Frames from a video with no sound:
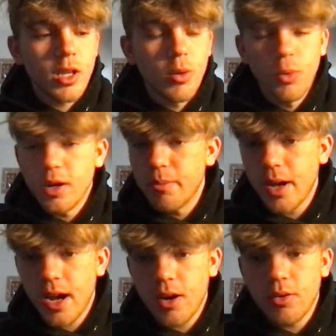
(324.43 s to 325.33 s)
word of
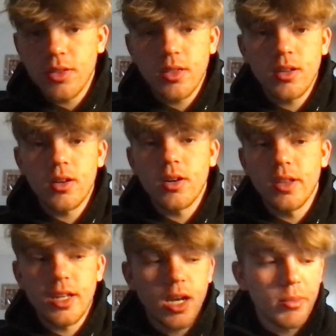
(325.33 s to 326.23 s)
mouth? Are
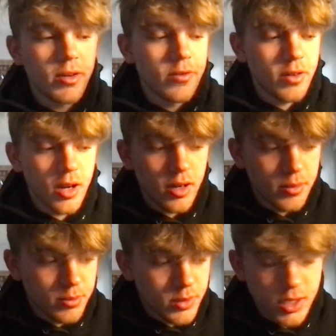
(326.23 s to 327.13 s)
they coming
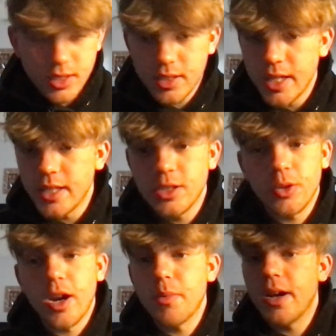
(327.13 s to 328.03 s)
from just
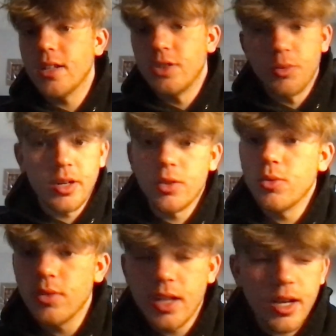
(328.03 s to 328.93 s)
Instagram ads? Are you running
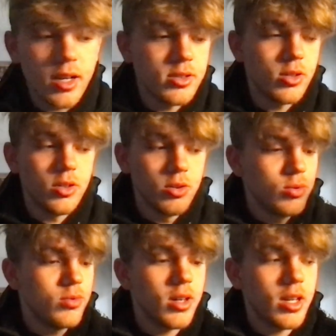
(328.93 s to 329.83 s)
Google ads? Are
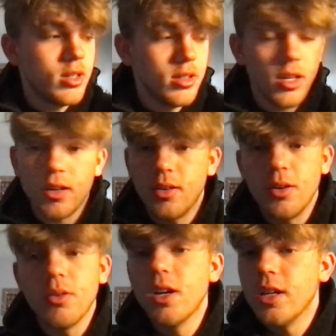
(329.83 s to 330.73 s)
you fucking, I don't know.